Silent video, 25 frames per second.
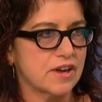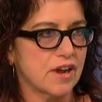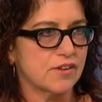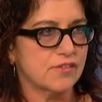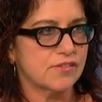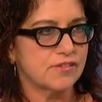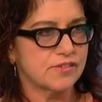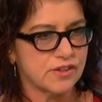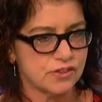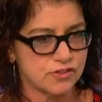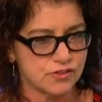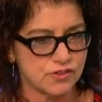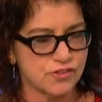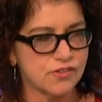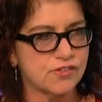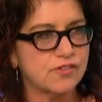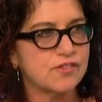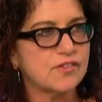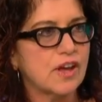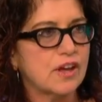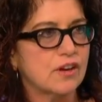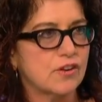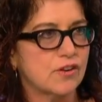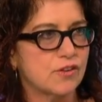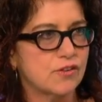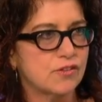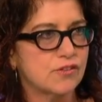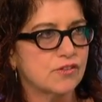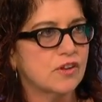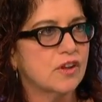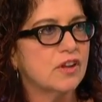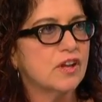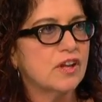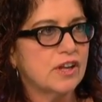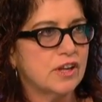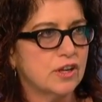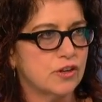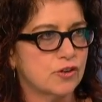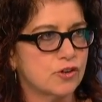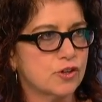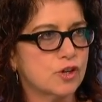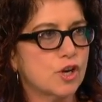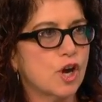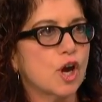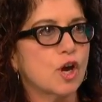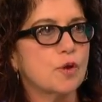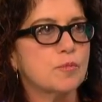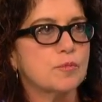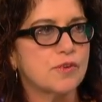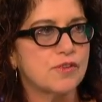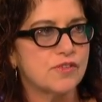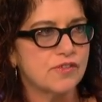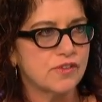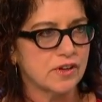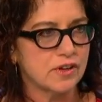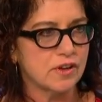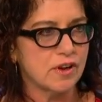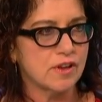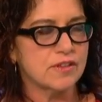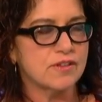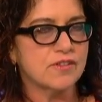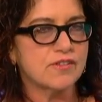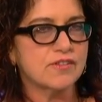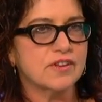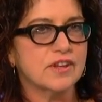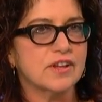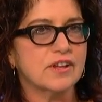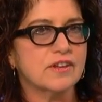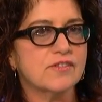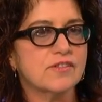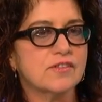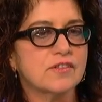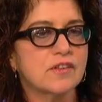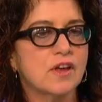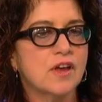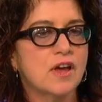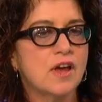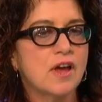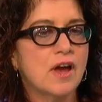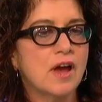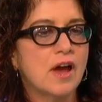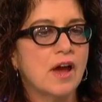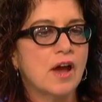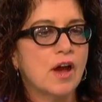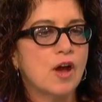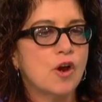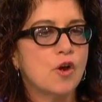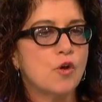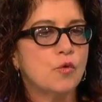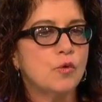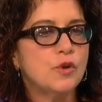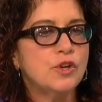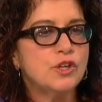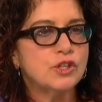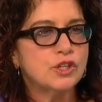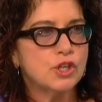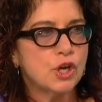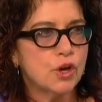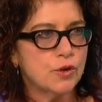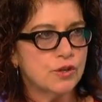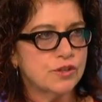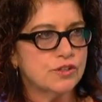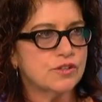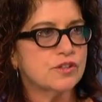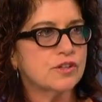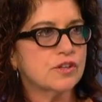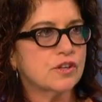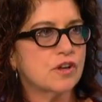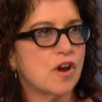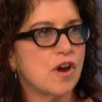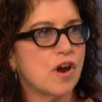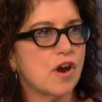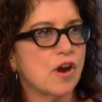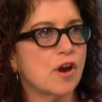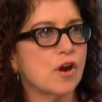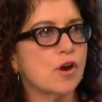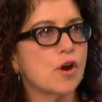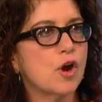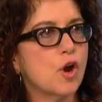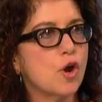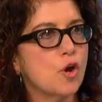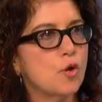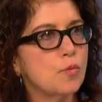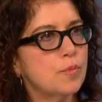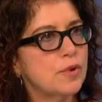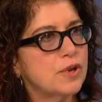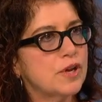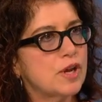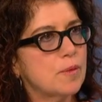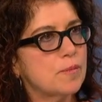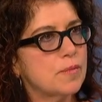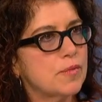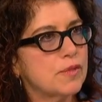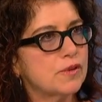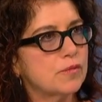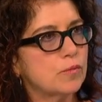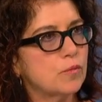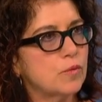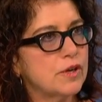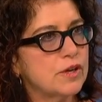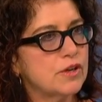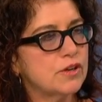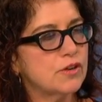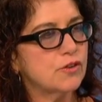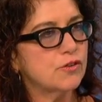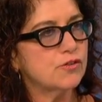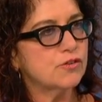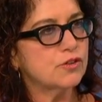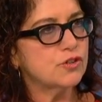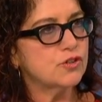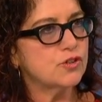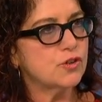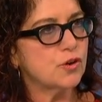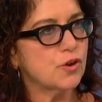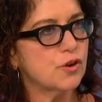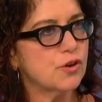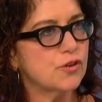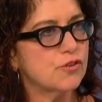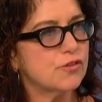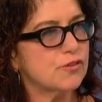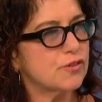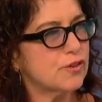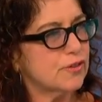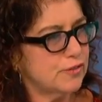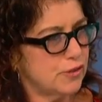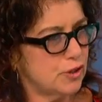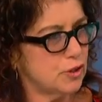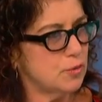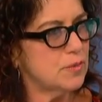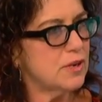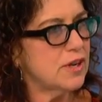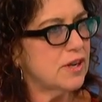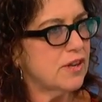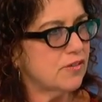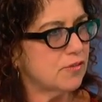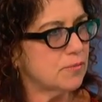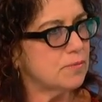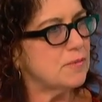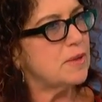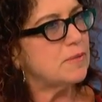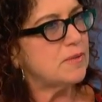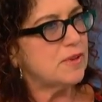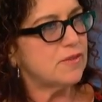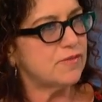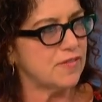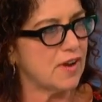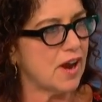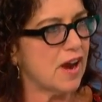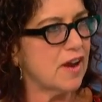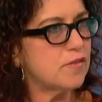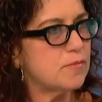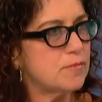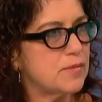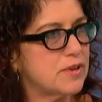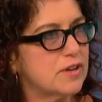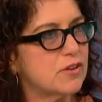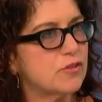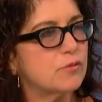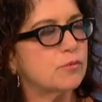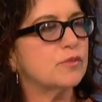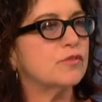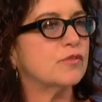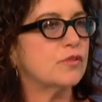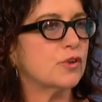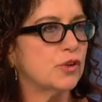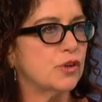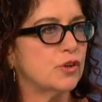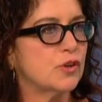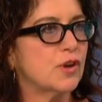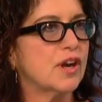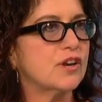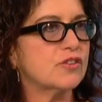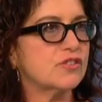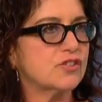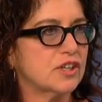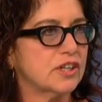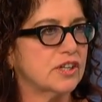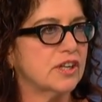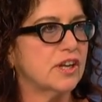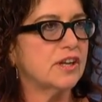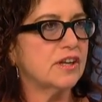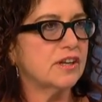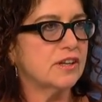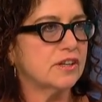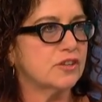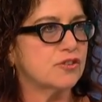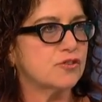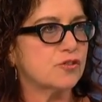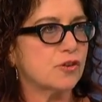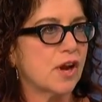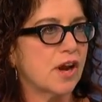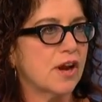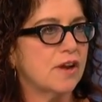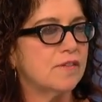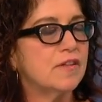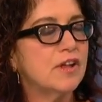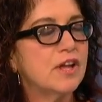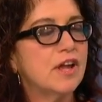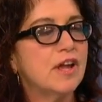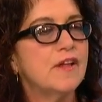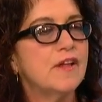dust that just settles in your carpets and on the seats. When you go into the car, open up the windows and doors for a few minutes, maybe mm-hmm. five minutes before you actually get in and drive.